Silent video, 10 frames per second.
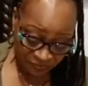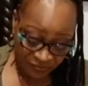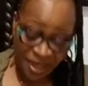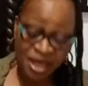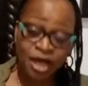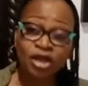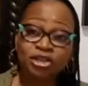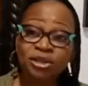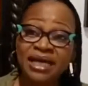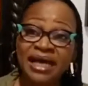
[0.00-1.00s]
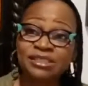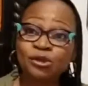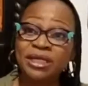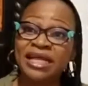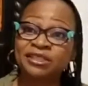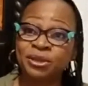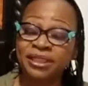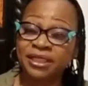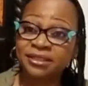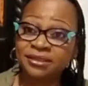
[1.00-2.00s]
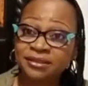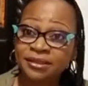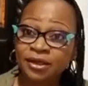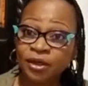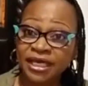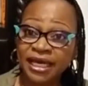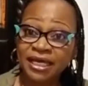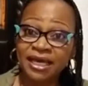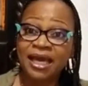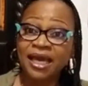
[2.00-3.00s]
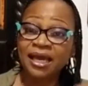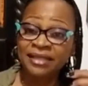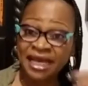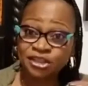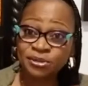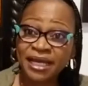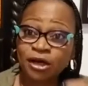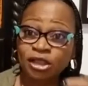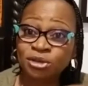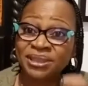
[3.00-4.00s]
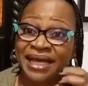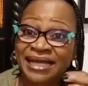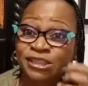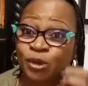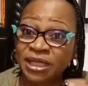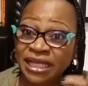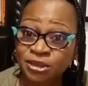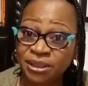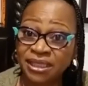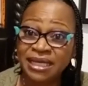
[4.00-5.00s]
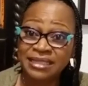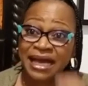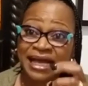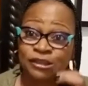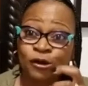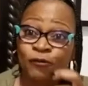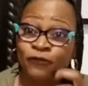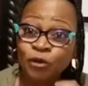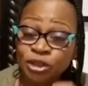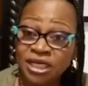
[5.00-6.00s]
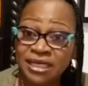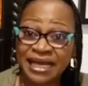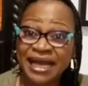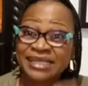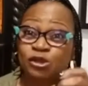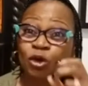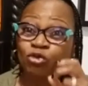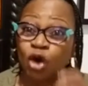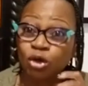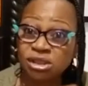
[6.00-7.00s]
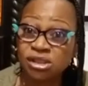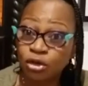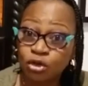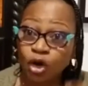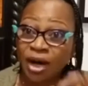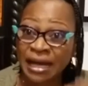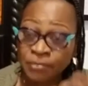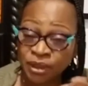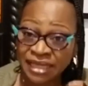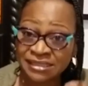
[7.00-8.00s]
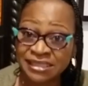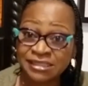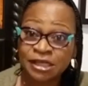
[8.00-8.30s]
a country that has no electric, okay? Nigeria, a country that has no electric, that has no food, that has no roads, no ambulances,